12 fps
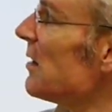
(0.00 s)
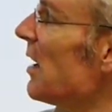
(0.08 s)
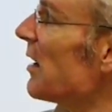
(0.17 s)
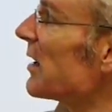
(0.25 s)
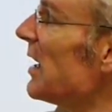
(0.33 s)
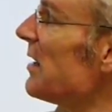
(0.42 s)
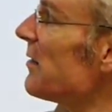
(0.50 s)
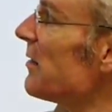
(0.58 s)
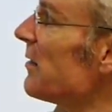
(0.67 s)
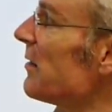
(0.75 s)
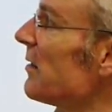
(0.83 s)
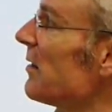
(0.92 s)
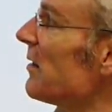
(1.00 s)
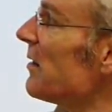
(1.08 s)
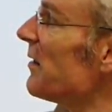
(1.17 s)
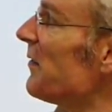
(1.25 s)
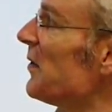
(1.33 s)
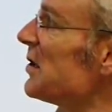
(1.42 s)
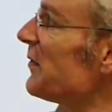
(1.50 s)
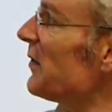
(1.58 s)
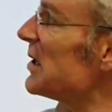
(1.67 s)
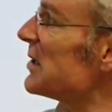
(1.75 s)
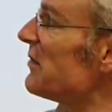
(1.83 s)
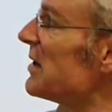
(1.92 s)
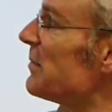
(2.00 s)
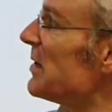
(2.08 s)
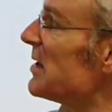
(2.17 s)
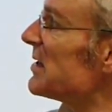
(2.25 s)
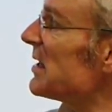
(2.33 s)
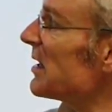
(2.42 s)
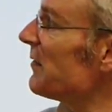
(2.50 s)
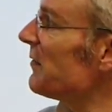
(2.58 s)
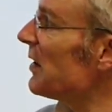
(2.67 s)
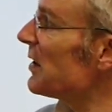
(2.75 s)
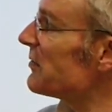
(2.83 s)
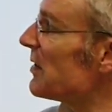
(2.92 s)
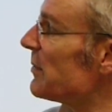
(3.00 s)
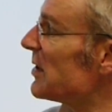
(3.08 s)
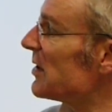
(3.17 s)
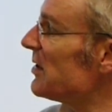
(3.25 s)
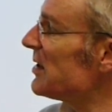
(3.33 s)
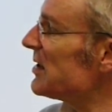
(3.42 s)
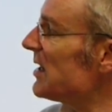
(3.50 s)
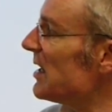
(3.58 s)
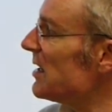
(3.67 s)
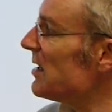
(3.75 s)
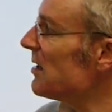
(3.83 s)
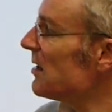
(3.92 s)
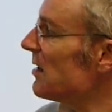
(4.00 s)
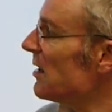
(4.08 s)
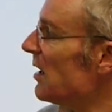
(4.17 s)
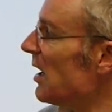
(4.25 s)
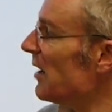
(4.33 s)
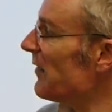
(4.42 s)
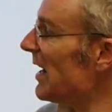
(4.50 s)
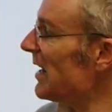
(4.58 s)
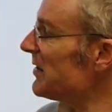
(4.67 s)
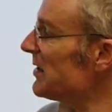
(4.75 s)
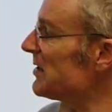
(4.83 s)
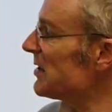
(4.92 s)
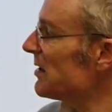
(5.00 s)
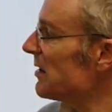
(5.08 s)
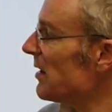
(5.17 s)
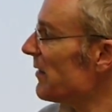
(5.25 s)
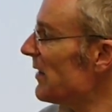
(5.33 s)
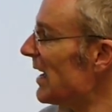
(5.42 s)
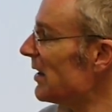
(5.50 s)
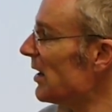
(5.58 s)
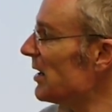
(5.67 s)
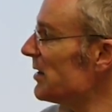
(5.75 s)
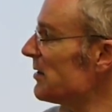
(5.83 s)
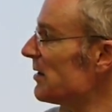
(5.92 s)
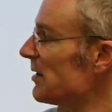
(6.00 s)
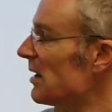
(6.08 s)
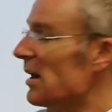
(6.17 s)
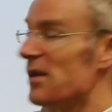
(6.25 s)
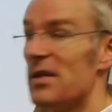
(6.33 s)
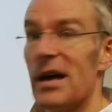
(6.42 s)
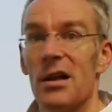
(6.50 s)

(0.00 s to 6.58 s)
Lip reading: Okay, the first file is README, the second file is README. Can you see I've added that line, and